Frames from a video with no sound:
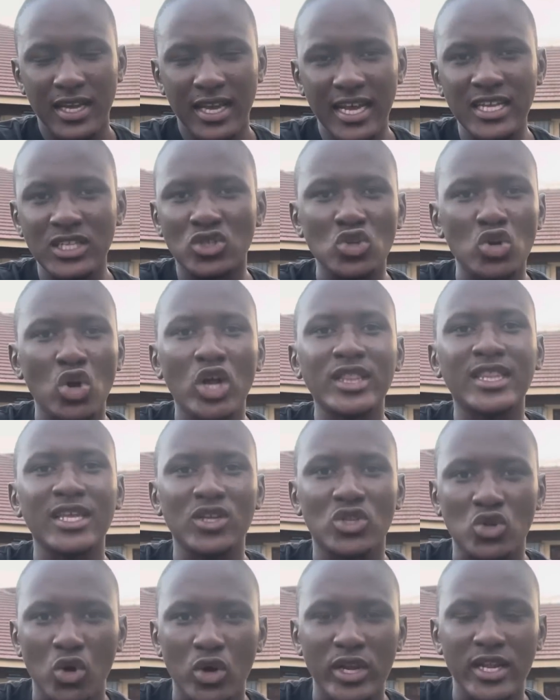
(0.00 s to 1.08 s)
It's not the
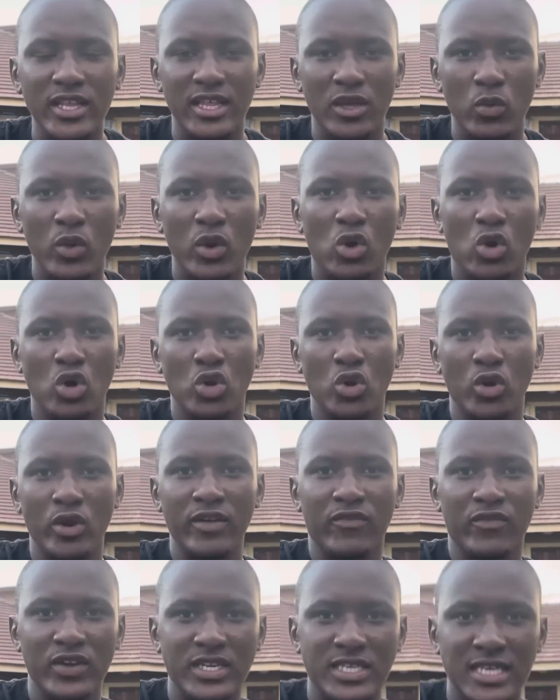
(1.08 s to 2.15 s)
Dolly that we got on a
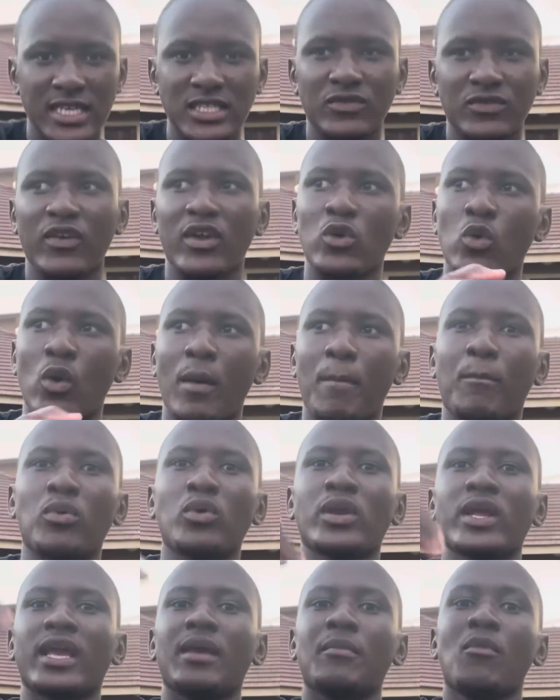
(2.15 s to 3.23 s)
free transfer and we are
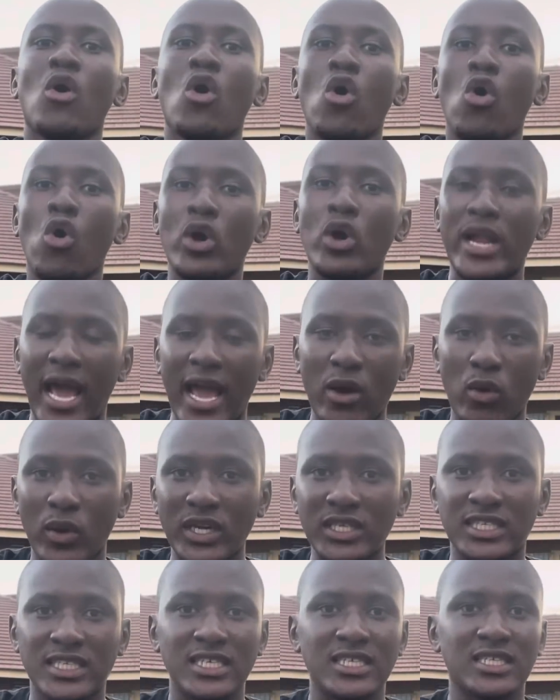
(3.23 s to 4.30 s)
putting him on high
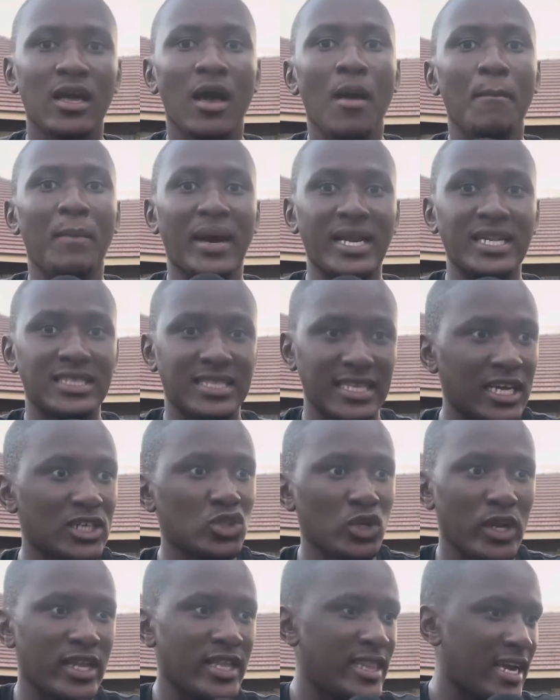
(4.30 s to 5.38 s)
wages, but it's
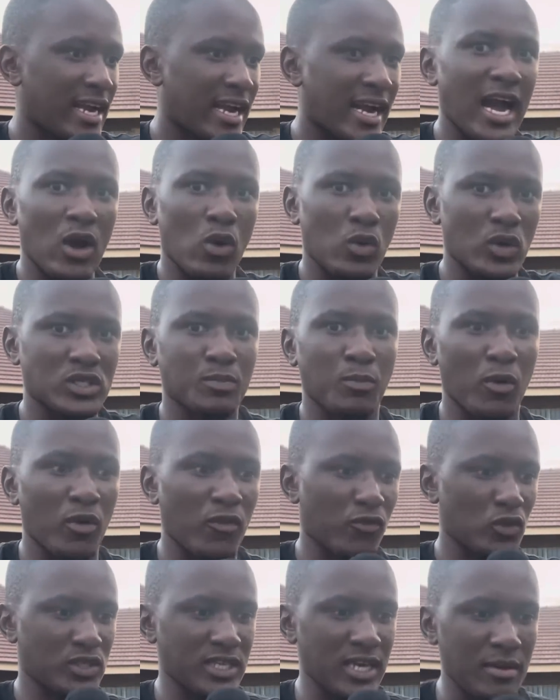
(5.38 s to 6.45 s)
actually the guy who was bought
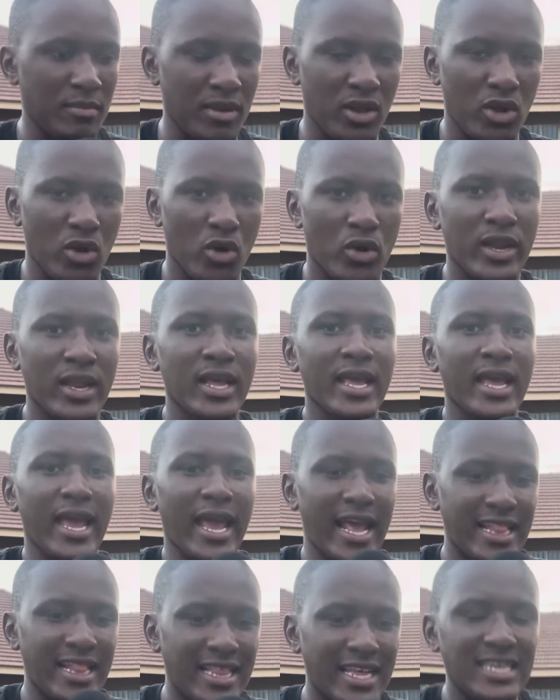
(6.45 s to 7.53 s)
for 10 million
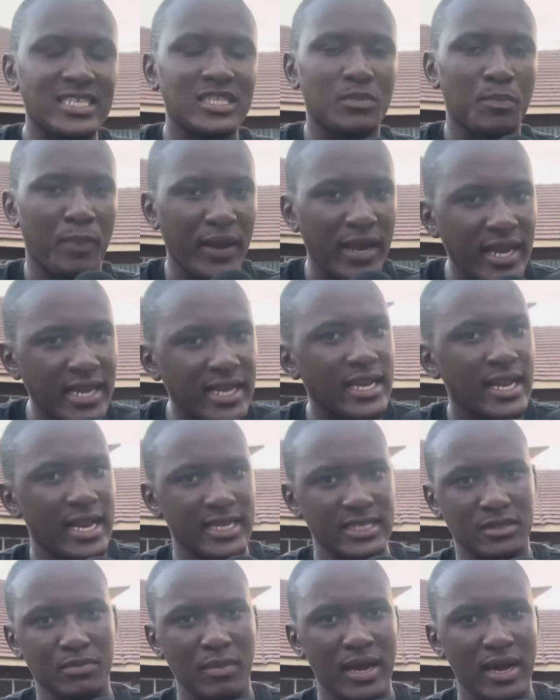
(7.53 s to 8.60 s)
and then is paid
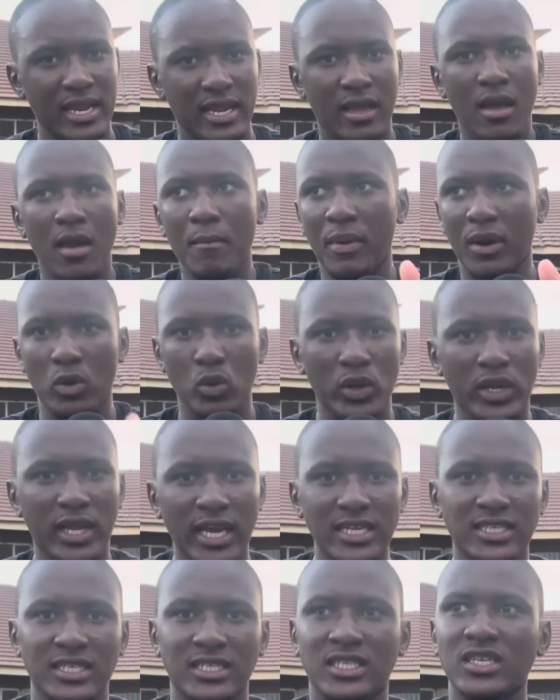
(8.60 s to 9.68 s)
less money. But with
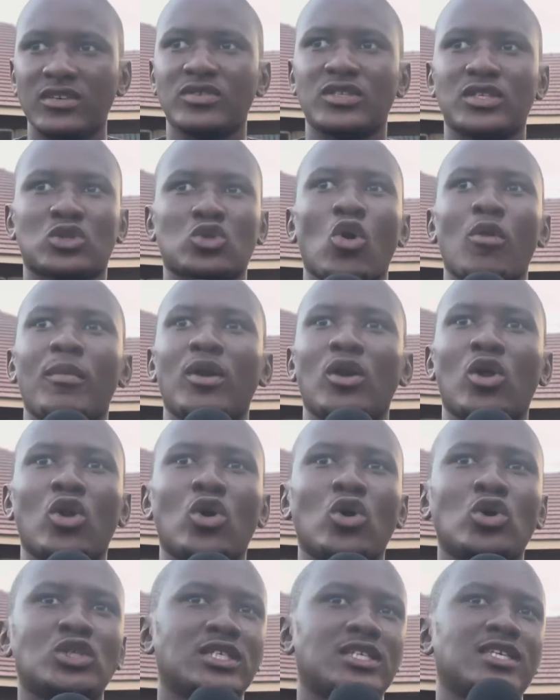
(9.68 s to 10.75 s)
Kaizer Chiefs, it's Komelo
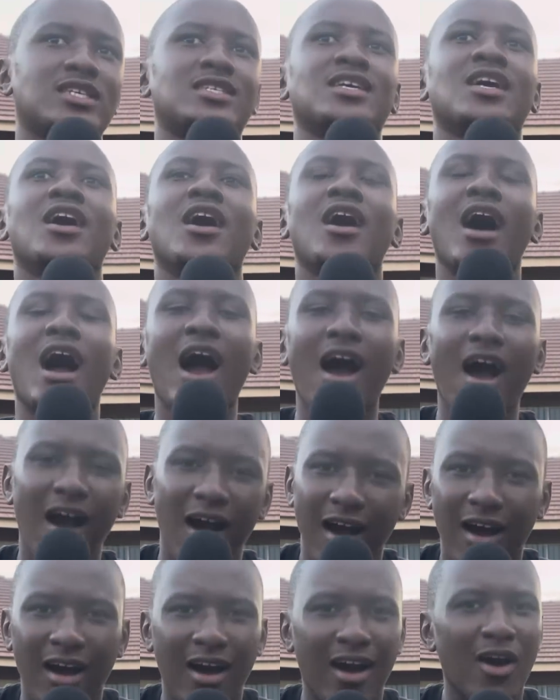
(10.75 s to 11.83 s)
Lochis, it's
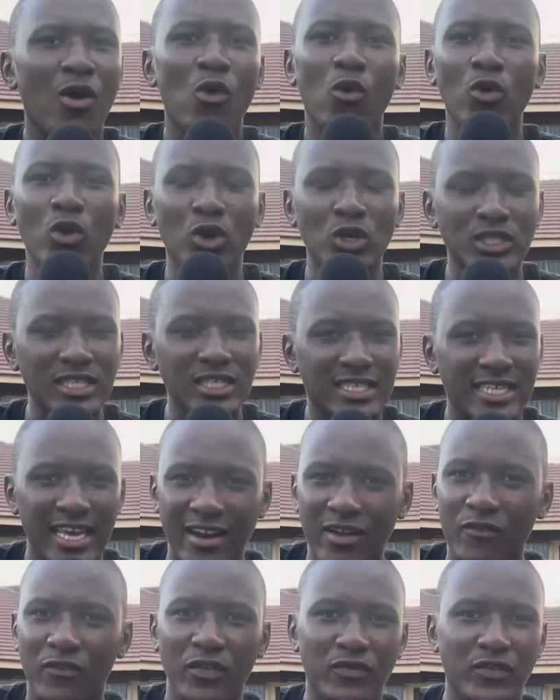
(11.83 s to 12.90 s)
Uloch is
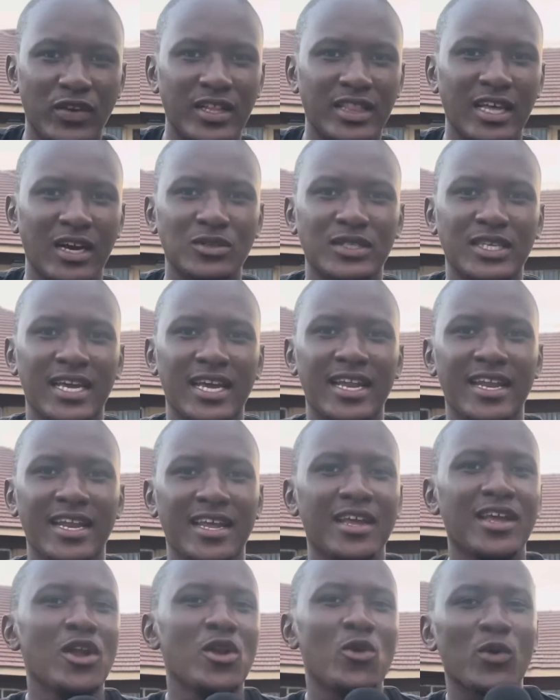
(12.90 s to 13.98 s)
getting 50,000.
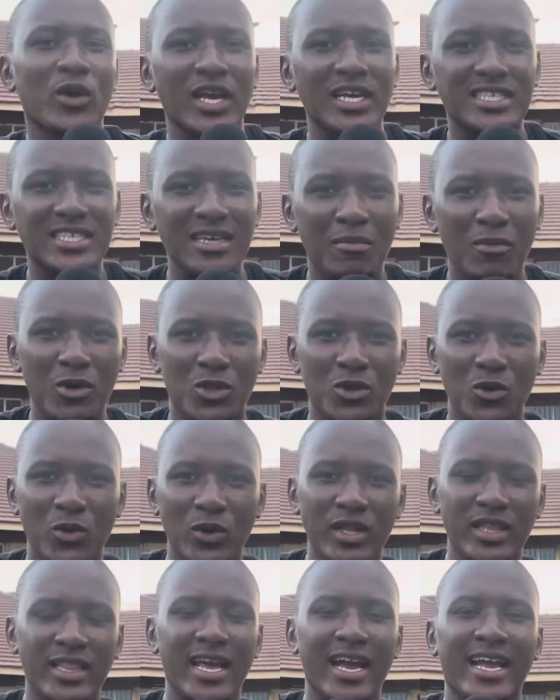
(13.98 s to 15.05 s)
Look at about
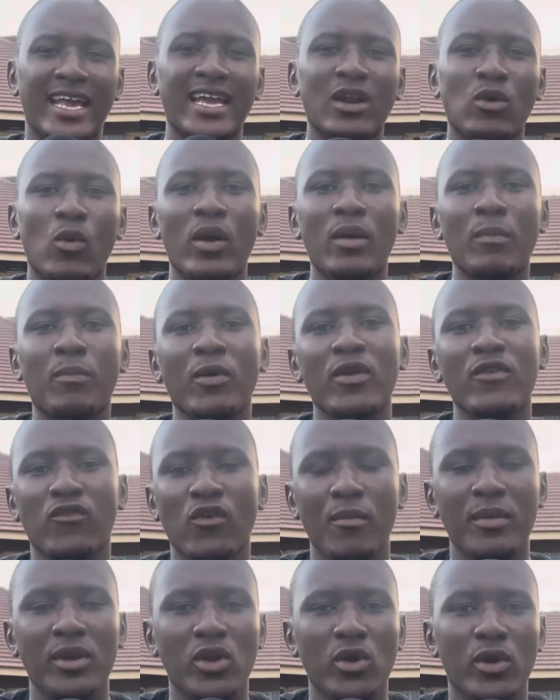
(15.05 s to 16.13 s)
Dolly, they are getting 1.4
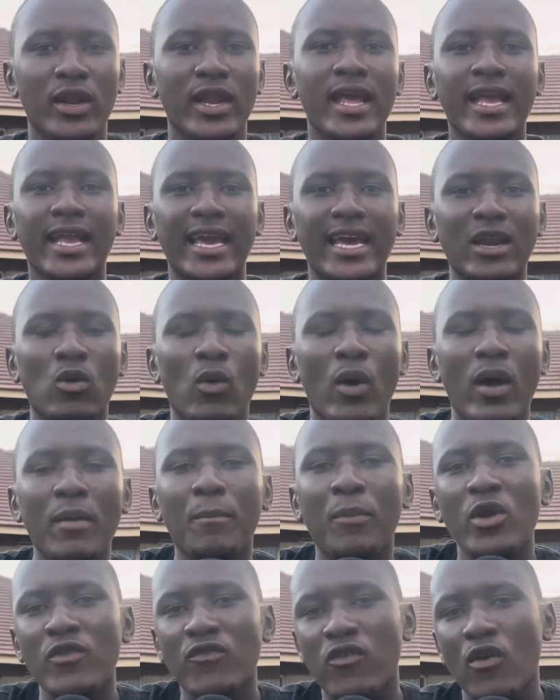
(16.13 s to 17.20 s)
million. Getting
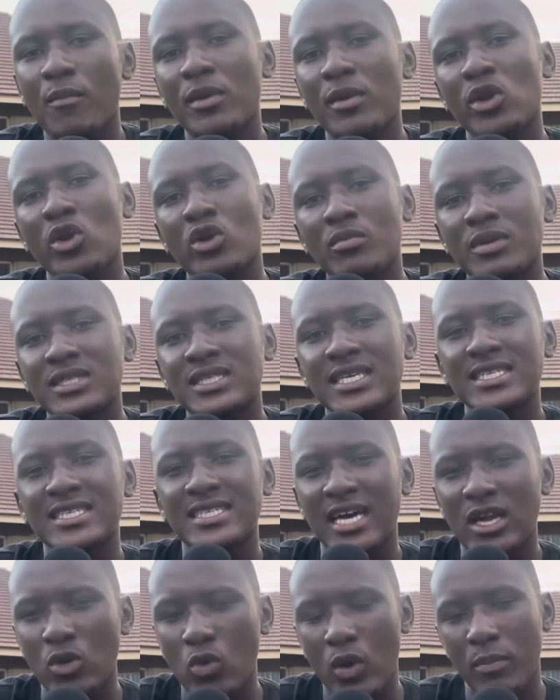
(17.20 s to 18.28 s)
1.4 million Besens
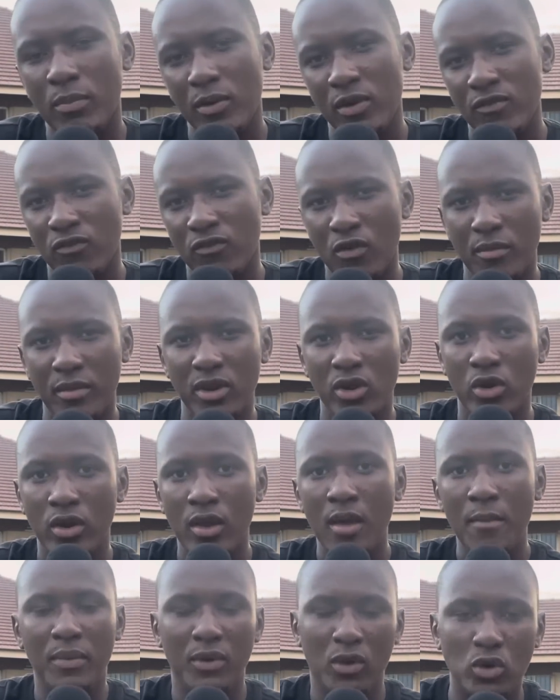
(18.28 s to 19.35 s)
and 1.4 million
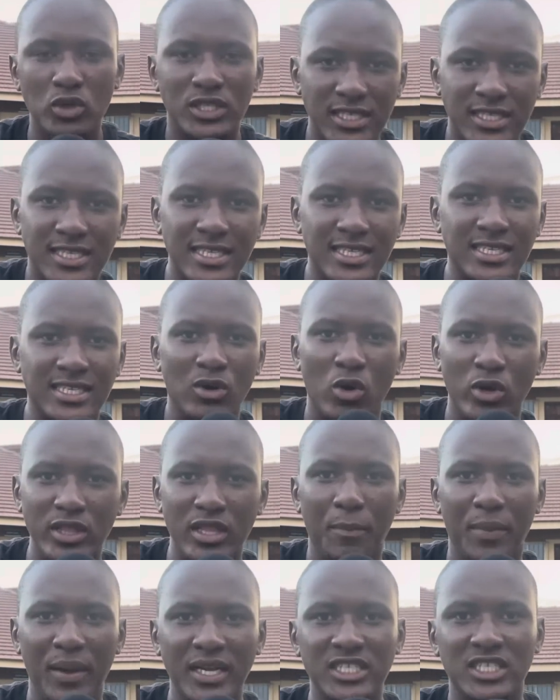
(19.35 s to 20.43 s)
because he's sitting on the
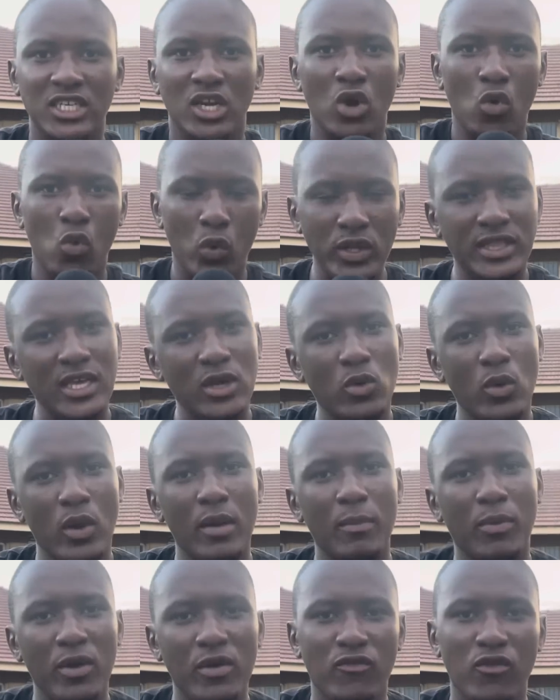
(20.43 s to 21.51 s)
bench with that
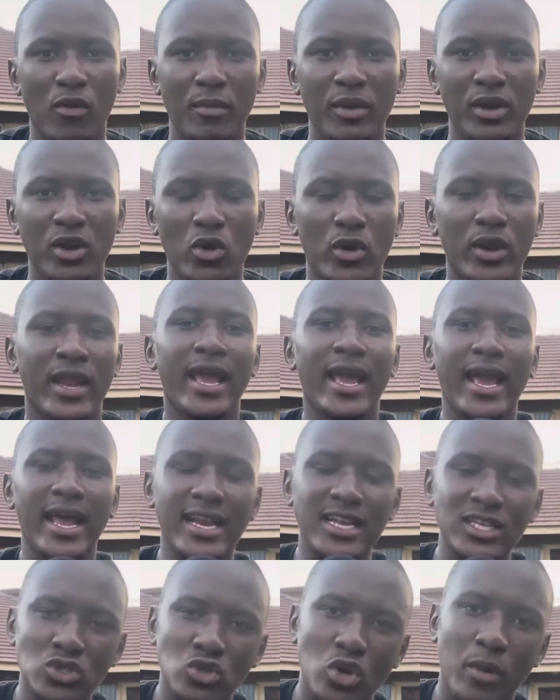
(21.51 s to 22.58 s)
1.4 million
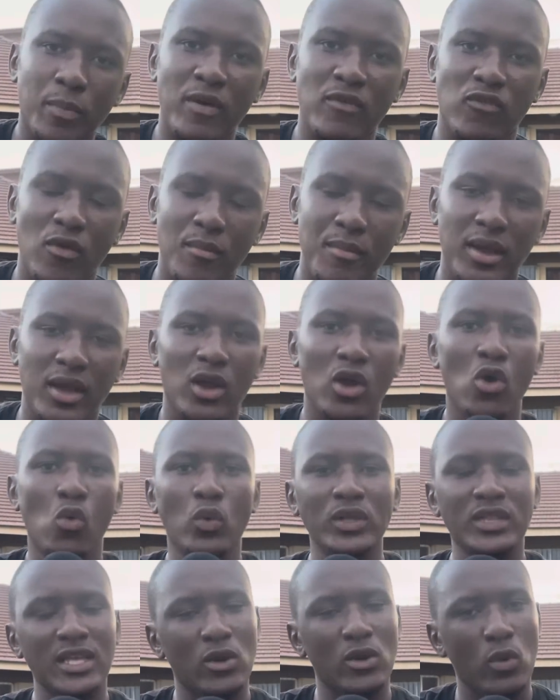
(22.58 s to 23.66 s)
and he's not performing
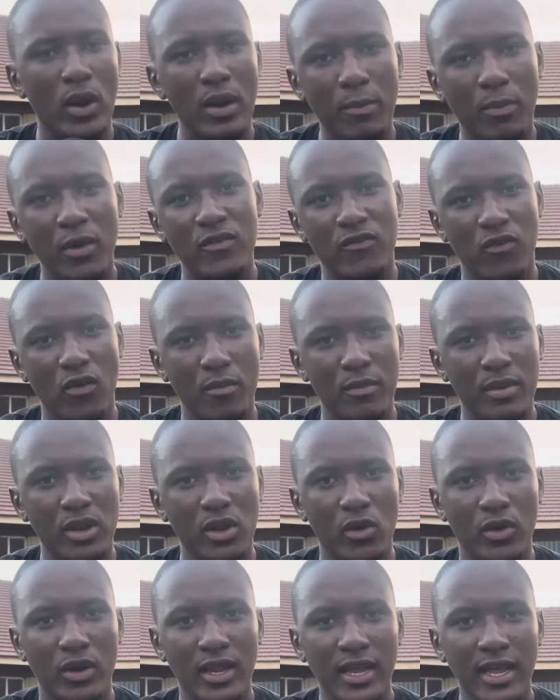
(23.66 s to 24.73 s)
with that 1.4
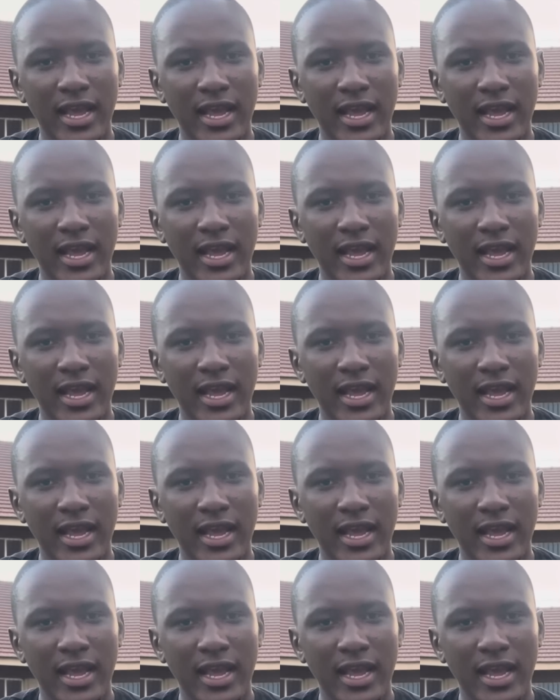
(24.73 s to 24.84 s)
million.